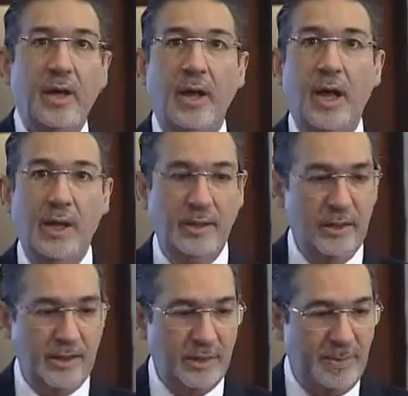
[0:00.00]
Uh,
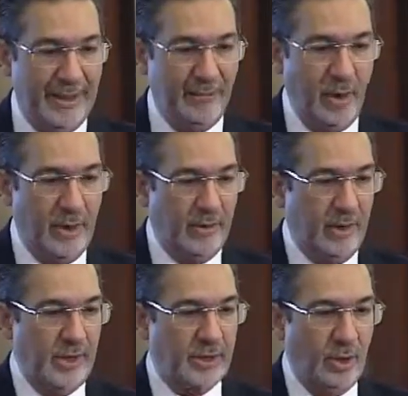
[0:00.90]
this is my voluntary
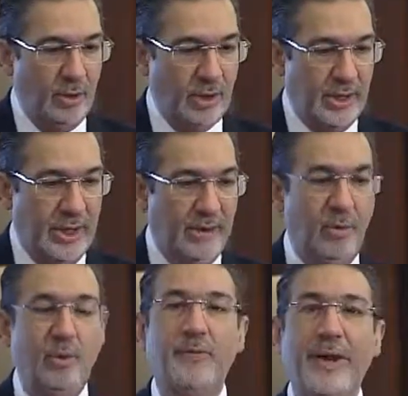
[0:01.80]
disclosure. I have
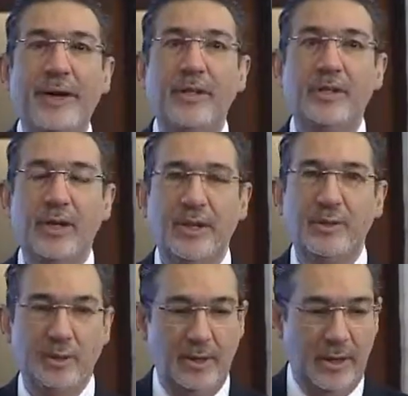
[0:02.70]
no financial
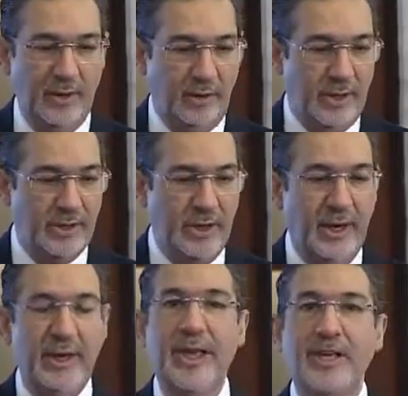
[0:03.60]
interest in
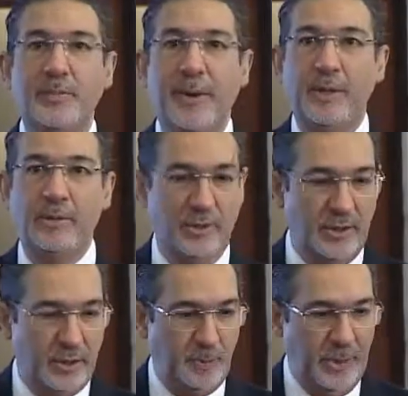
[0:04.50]
any aspect of
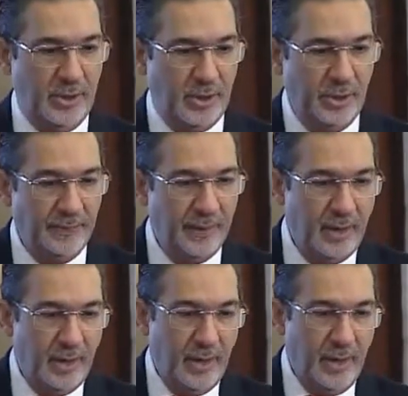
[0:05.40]
this speech.
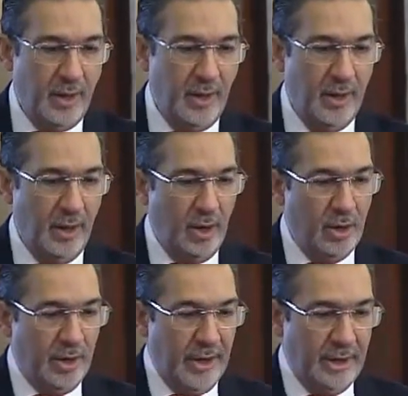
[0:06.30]

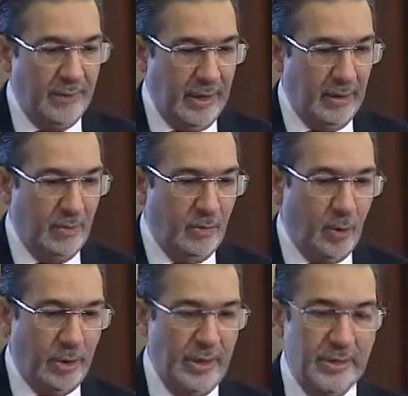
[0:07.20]
Online
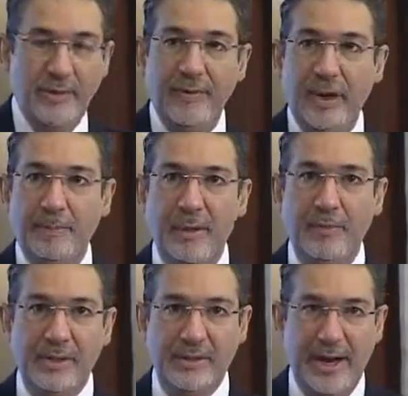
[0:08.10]
voting is available.
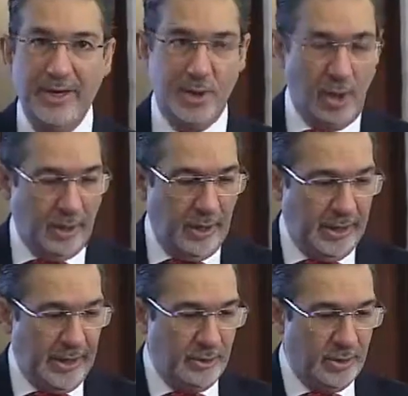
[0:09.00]
We'll start shortly
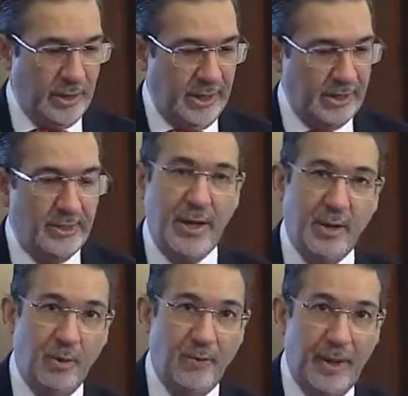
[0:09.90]
downstairs.
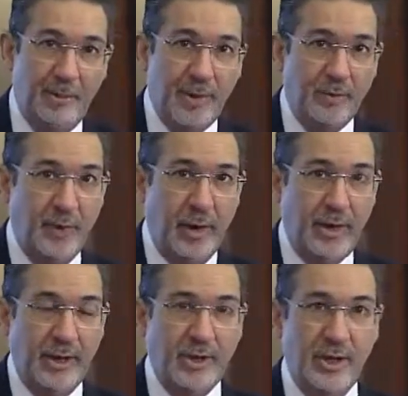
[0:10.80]
Thank you very much for your
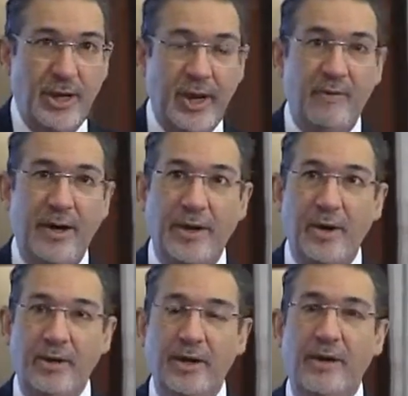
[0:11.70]
attention. I invite
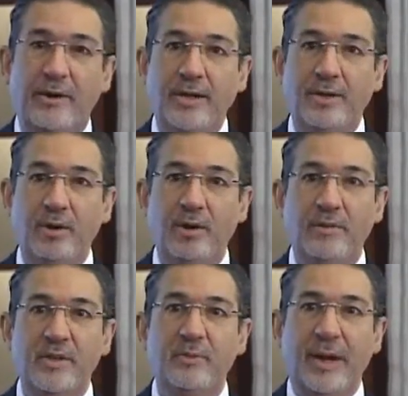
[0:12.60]
Dr. Natarajan to
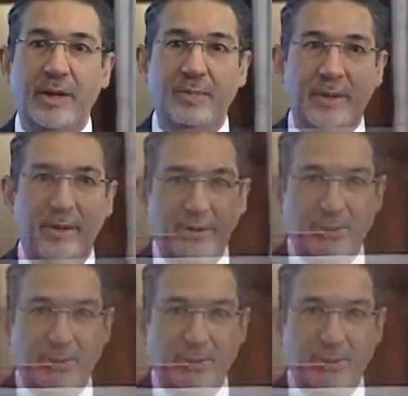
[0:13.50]
give his welcome address.